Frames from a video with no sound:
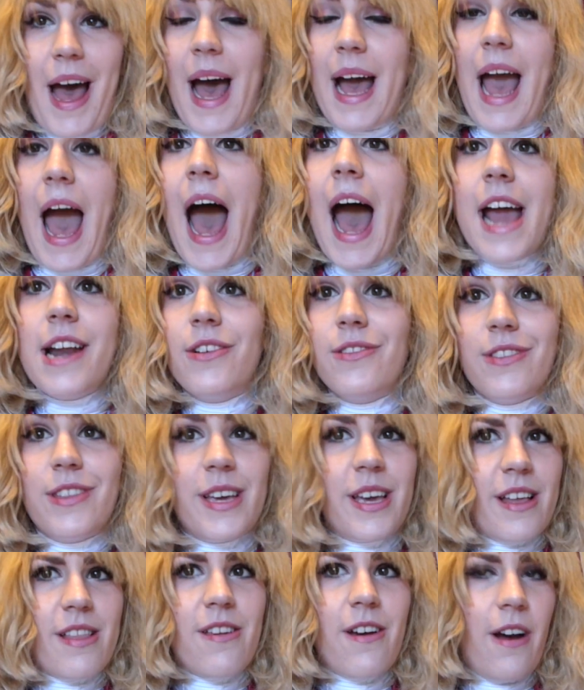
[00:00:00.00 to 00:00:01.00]
I don't
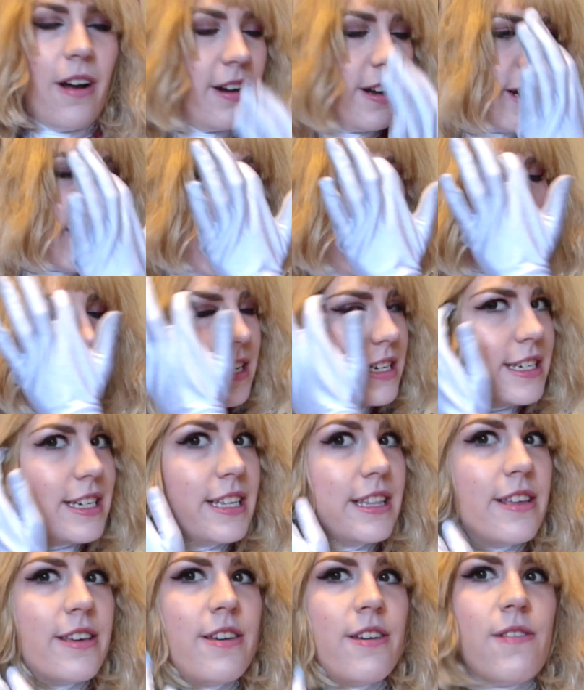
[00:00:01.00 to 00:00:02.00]
think it's hard, and I didn't
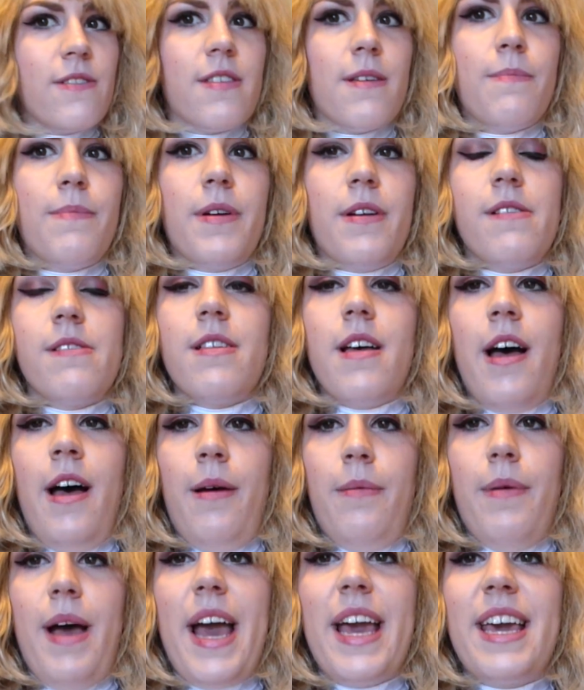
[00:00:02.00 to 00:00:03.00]
need the U zippers.
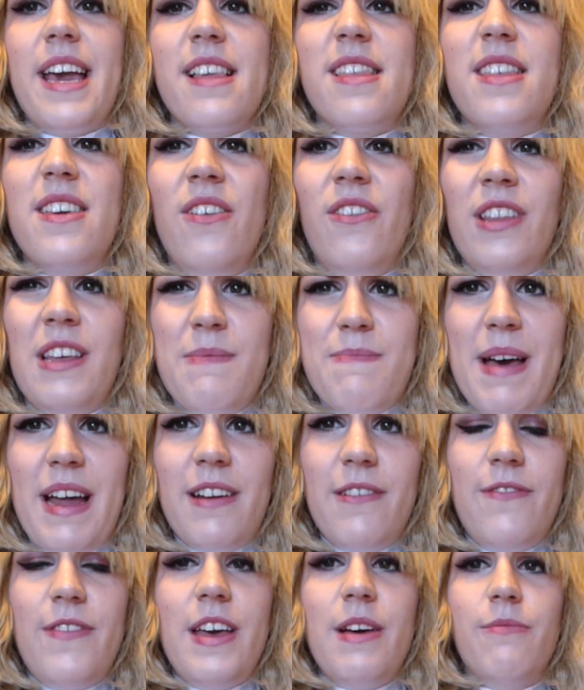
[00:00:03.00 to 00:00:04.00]
I guess the only
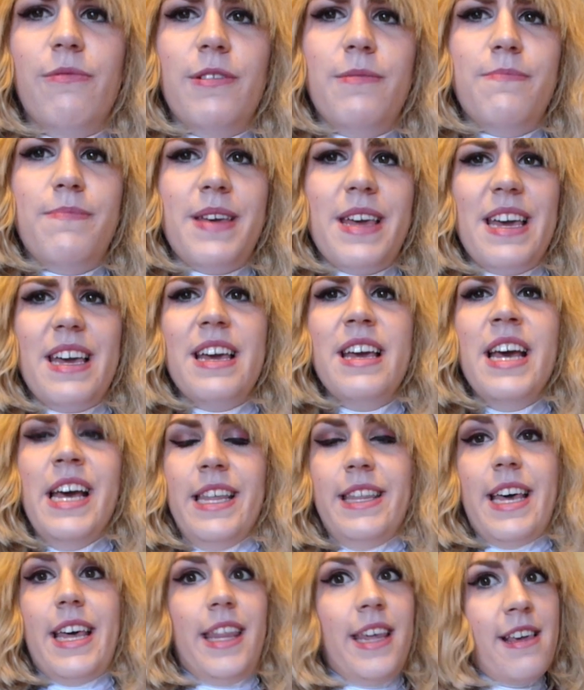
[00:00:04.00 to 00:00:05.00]
benefit would be
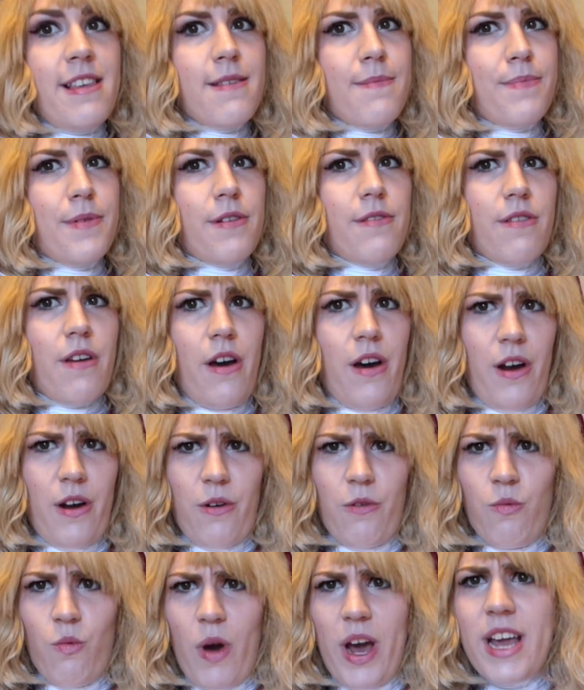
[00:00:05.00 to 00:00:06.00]
that these zippers
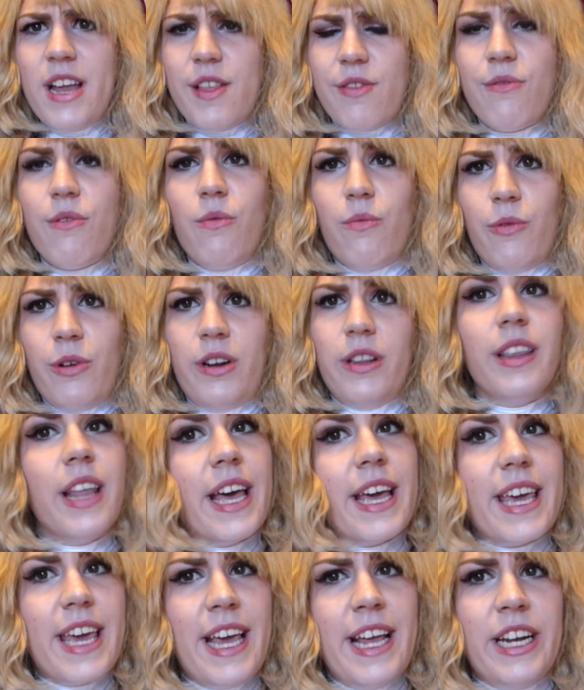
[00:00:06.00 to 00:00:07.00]
are white, so it wouldn't
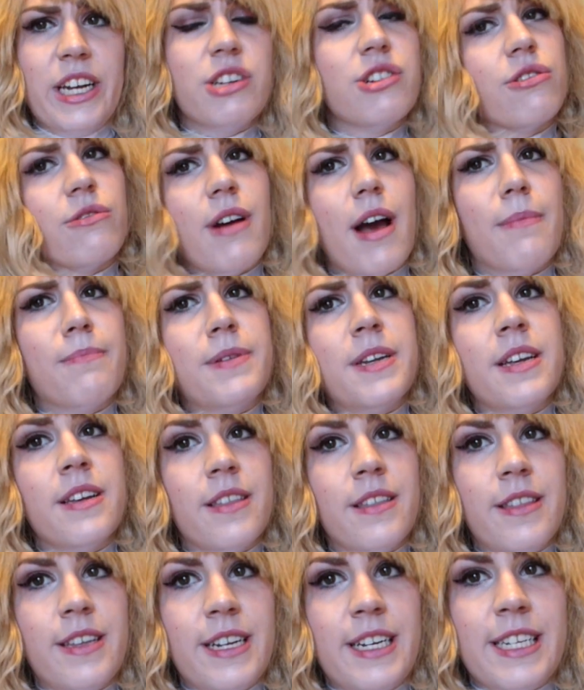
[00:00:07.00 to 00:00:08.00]
like interrupt
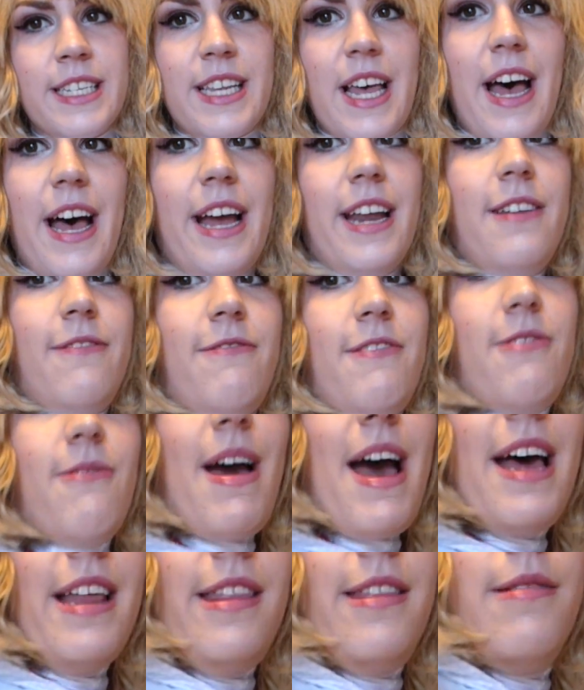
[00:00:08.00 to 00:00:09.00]
the design if you
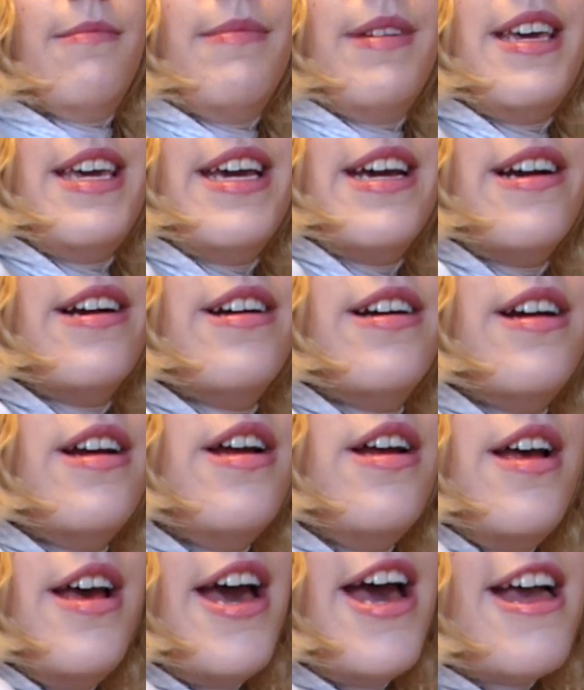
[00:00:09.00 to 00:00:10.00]
had them here
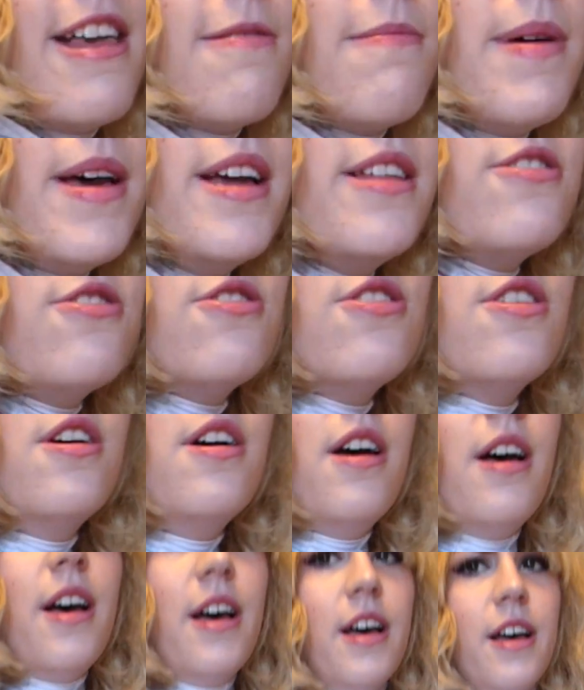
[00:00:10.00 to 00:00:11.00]
as much,
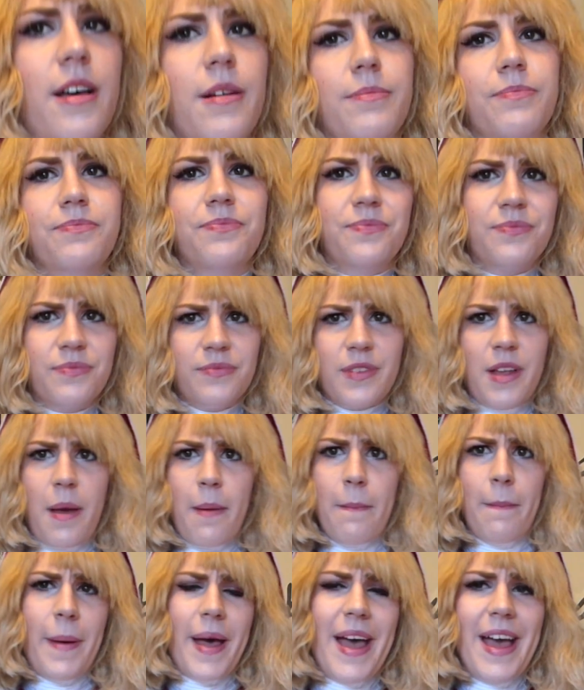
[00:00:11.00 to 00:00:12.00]

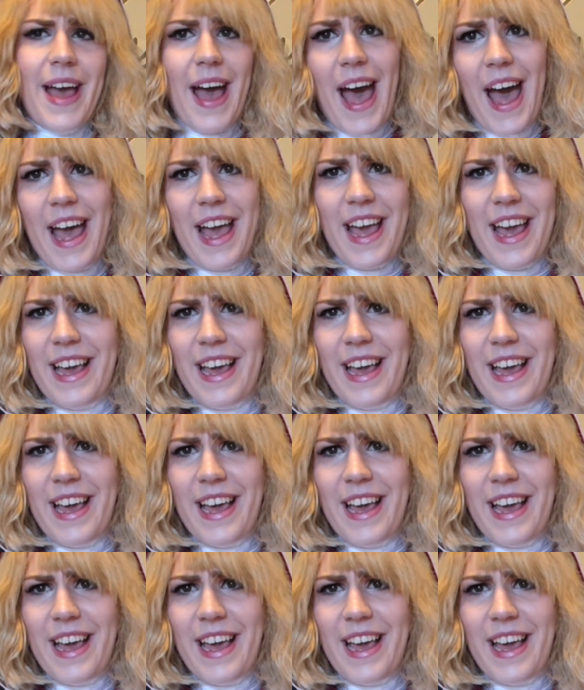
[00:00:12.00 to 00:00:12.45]
but